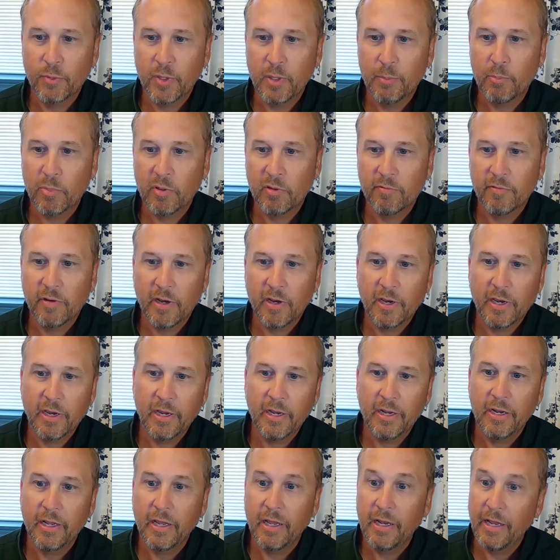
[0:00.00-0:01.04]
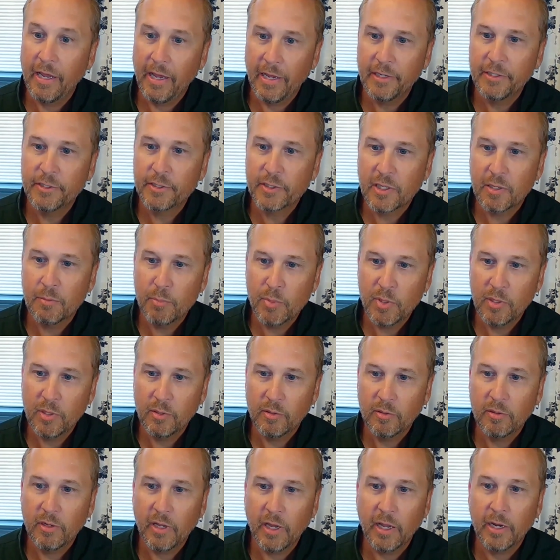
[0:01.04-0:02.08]
we provide an edge
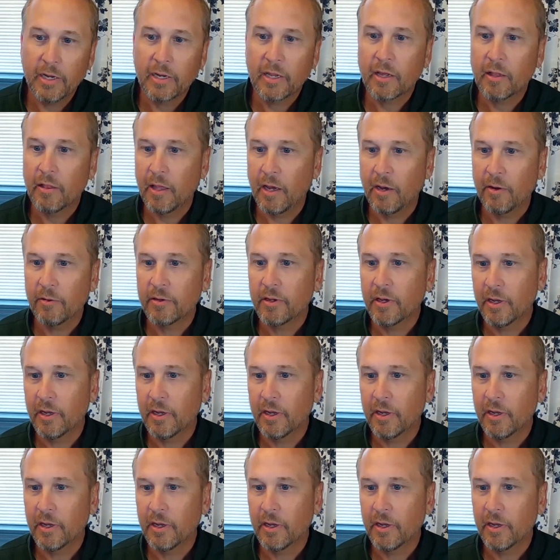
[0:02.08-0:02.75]
compute and cloud